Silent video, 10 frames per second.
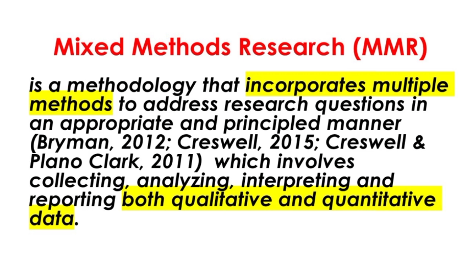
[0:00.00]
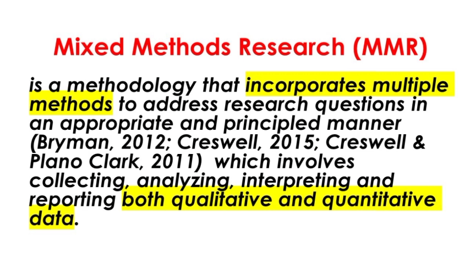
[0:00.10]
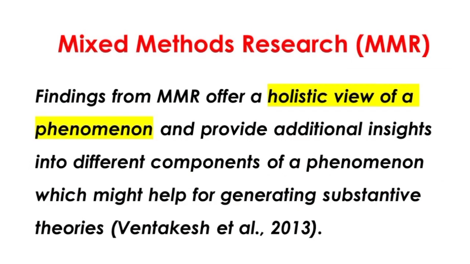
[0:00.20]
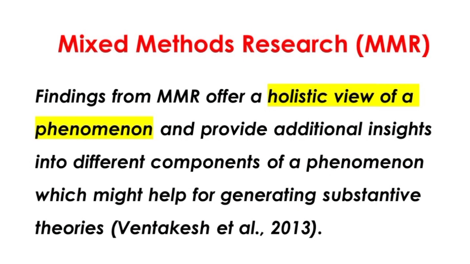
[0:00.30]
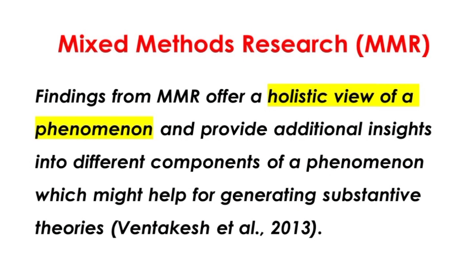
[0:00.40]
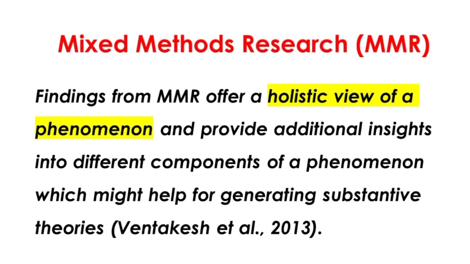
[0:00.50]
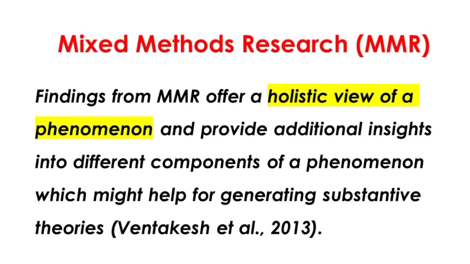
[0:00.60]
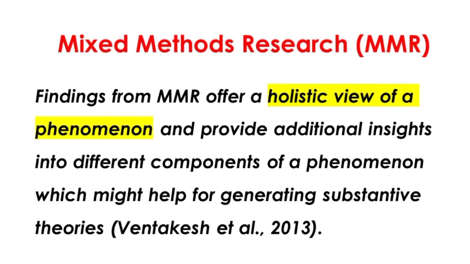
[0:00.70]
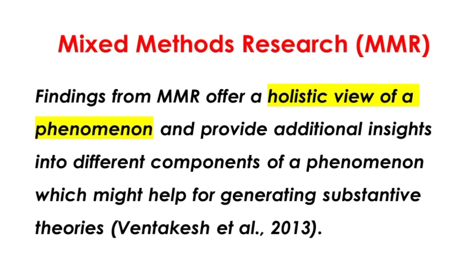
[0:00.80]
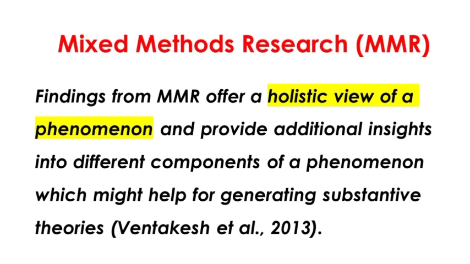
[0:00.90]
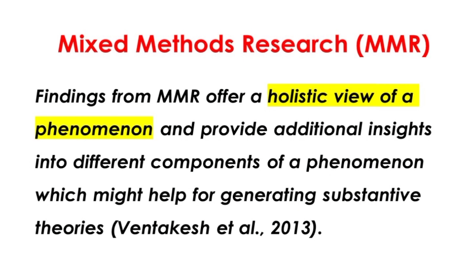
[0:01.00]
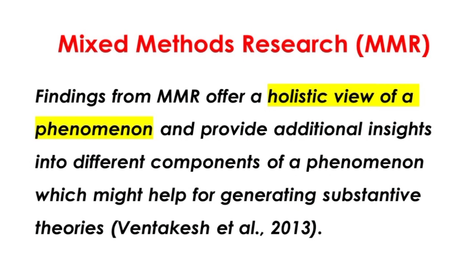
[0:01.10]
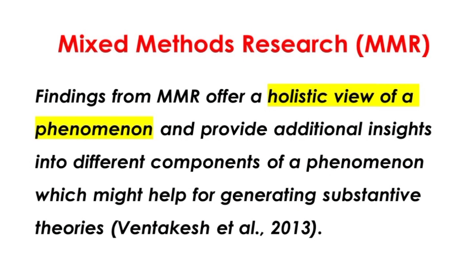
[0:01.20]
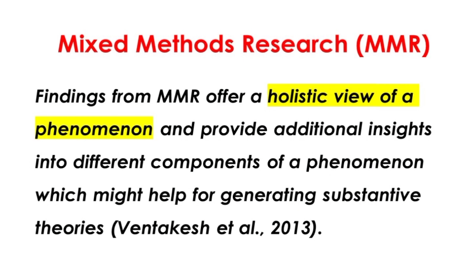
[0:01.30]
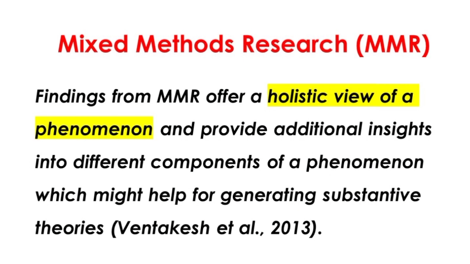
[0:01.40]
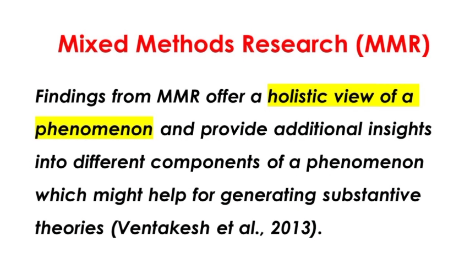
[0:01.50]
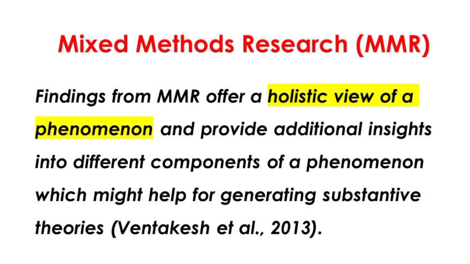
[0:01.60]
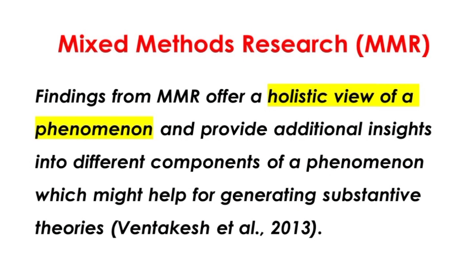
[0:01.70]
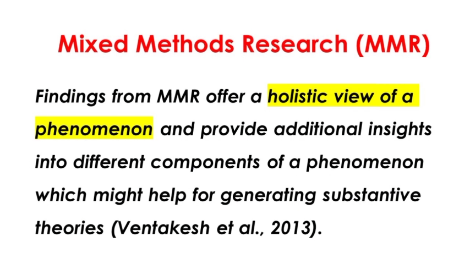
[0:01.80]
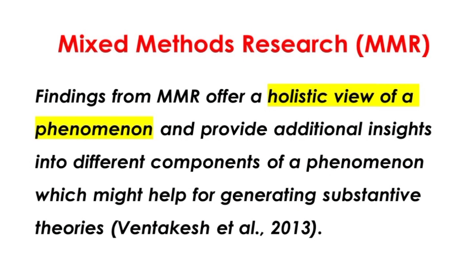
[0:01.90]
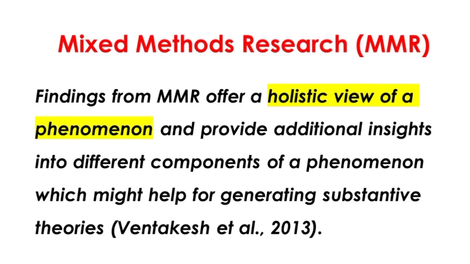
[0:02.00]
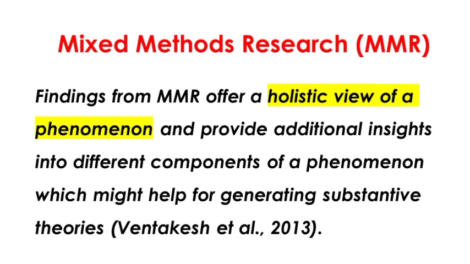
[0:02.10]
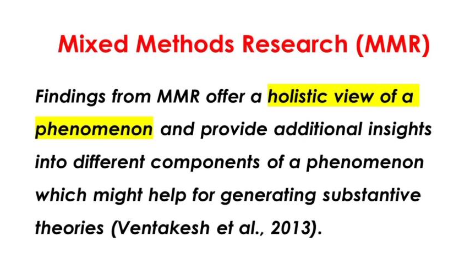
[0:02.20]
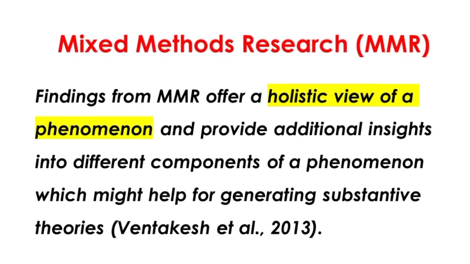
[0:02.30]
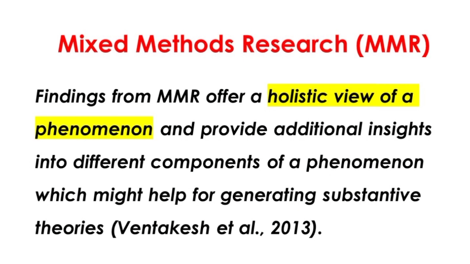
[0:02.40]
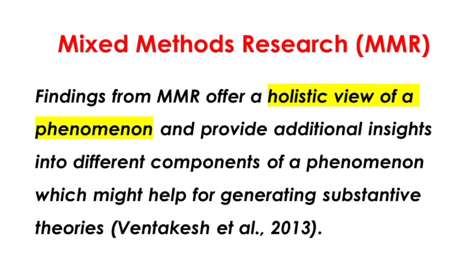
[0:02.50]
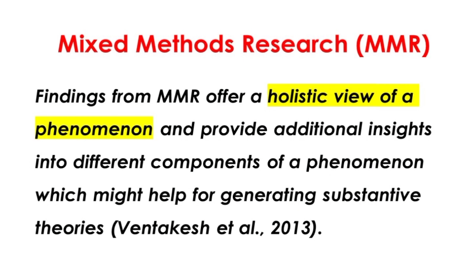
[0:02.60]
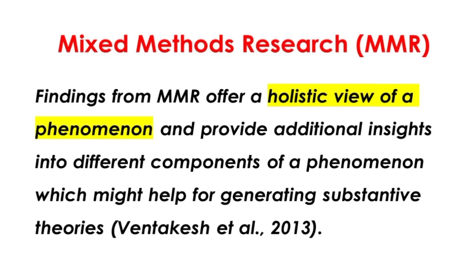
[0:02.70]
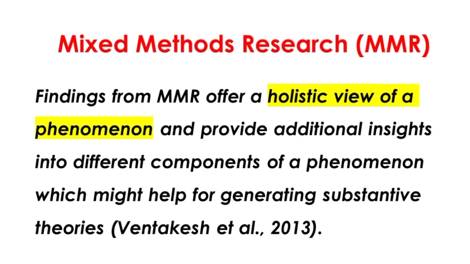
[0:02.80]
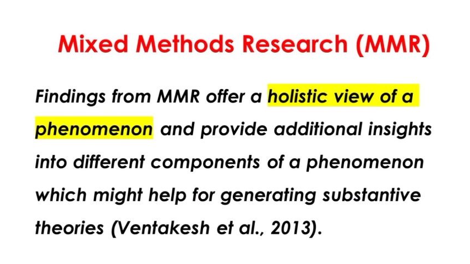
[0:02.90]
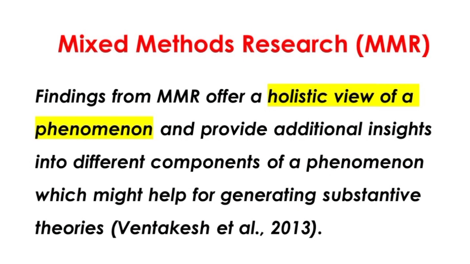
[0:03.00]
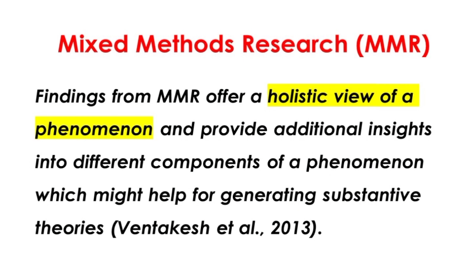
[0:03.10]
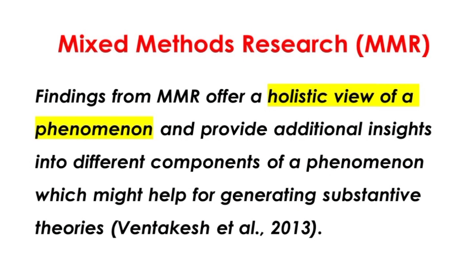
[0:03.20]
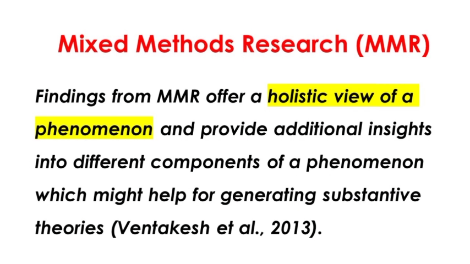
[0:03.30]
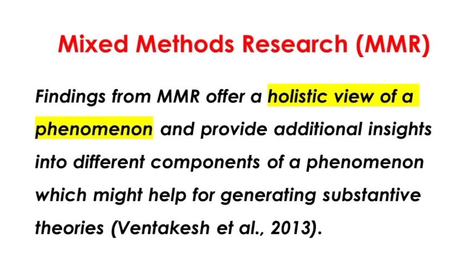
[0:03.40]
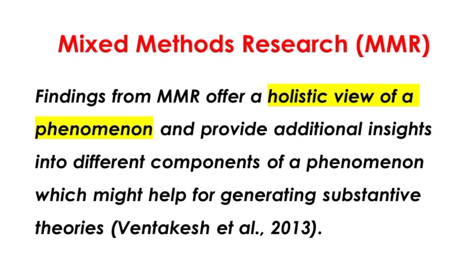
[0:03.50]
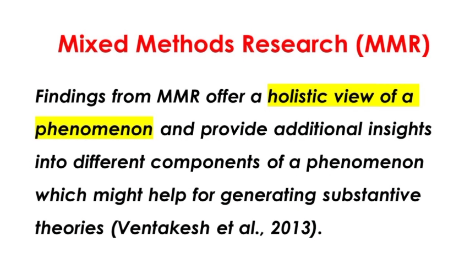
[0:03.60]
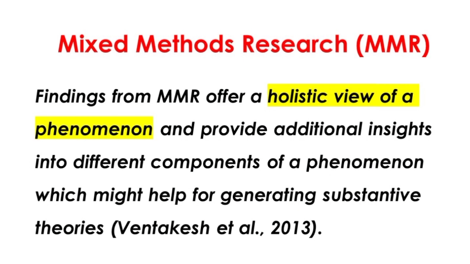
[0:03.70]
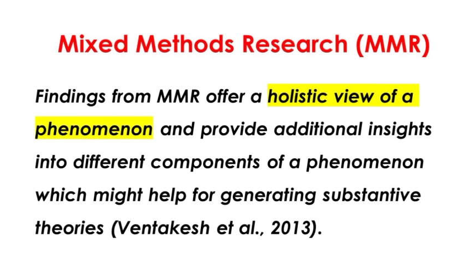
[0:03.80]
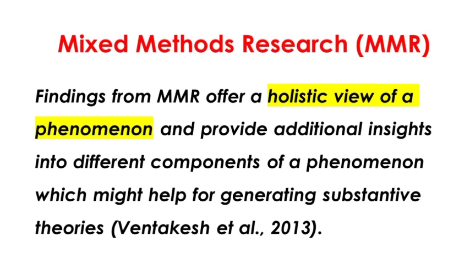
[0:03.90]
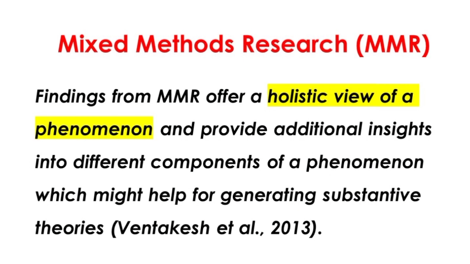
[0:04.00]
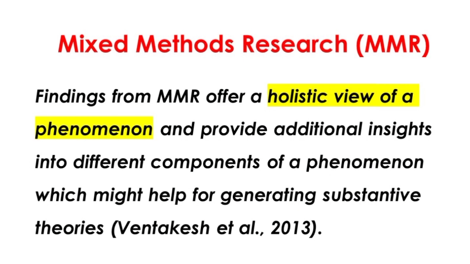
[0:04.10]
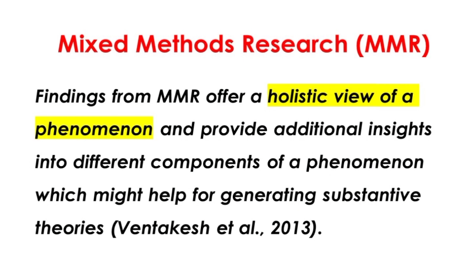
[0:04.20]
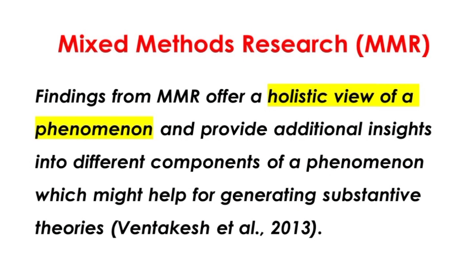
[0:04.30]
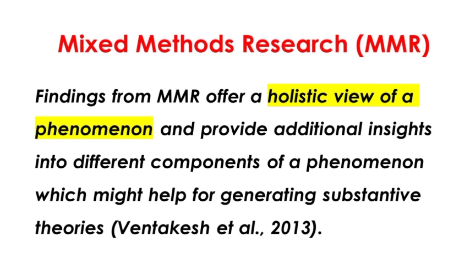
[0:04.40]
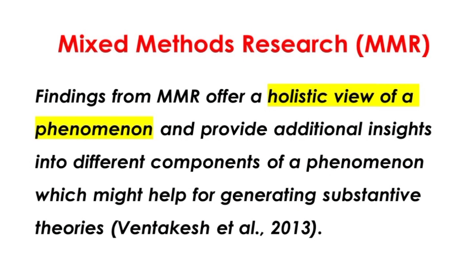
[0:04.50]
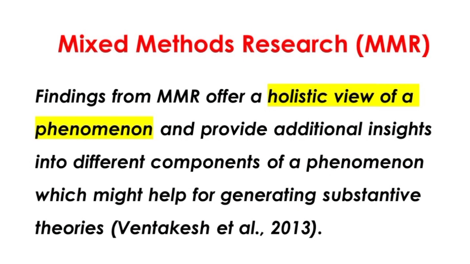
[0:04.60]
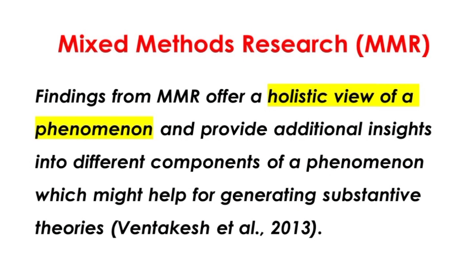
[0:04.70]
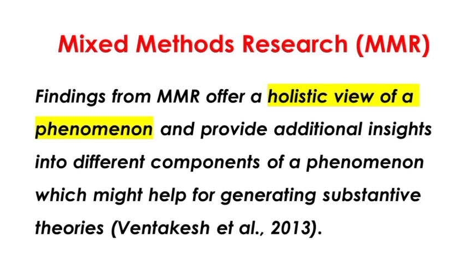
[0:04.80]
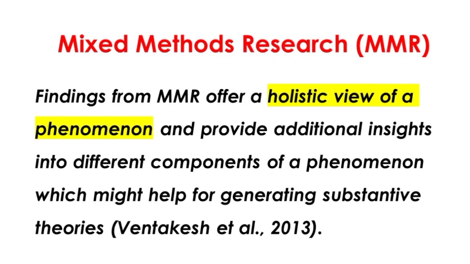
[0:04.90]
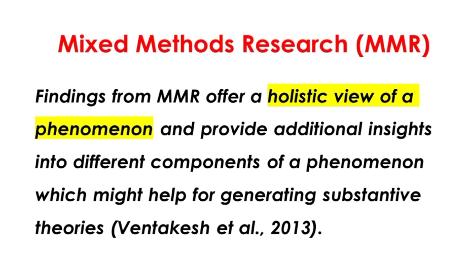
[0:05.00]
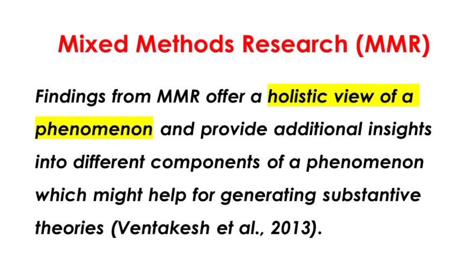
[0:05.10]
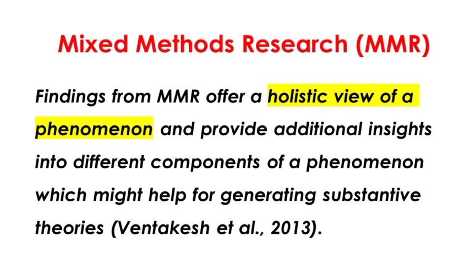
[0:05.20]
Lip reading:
Nobody's mouth can be seen.